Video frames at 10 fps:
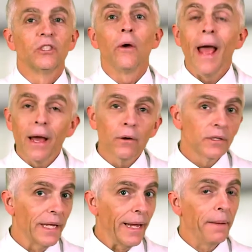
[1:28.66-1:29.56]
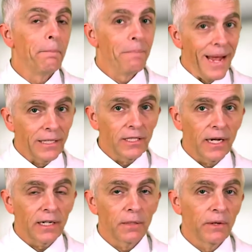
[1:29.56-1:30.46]
So how does a
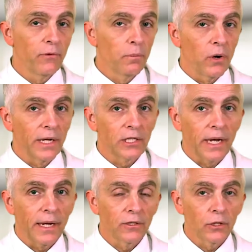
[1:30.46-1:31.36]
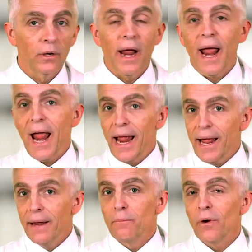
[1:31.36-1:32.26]
mastectomy for breast cancer
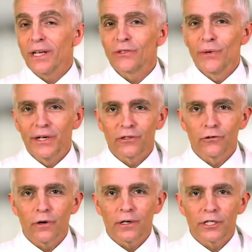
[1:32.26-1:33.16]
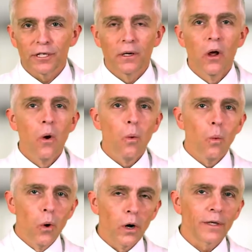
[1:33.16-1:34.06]
and breast reconstruction
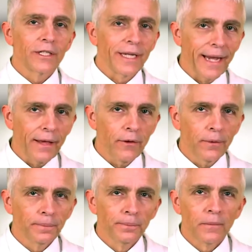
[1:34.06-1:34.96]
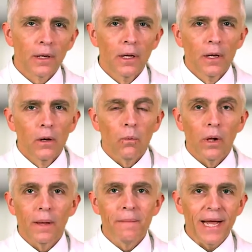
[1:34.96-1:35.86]
work together?
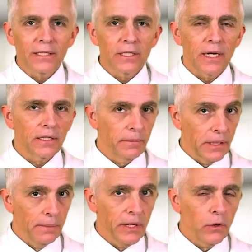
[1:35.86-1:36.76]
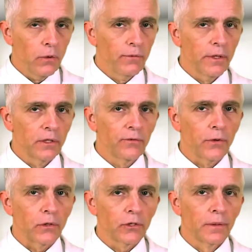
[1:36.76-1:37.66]
Well, a mastectomy, let me go over this
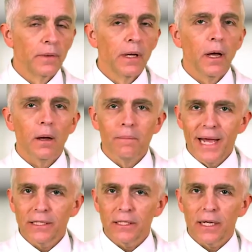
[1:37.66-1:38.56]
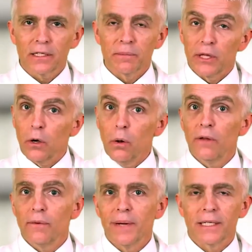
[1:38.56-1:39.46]
first. A mastectomy, the goal
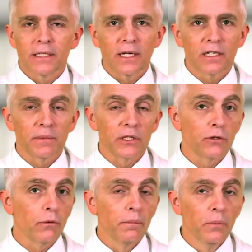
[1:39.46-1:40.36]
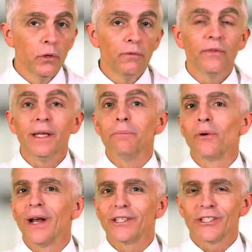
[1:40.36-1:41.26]
of a mastectomy is to remove the
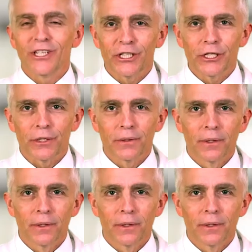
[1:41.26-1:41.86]
breast tissue.